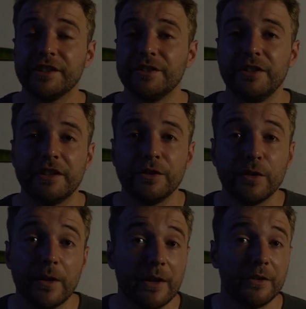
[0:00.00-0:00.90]
So you can
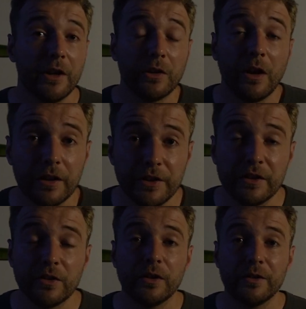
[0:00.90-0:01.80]
go out a lot. You
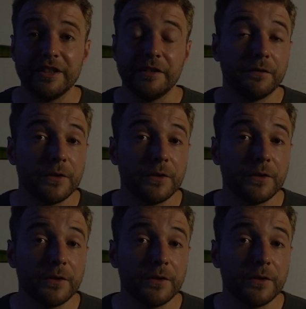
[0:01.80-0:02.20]
can go out and eat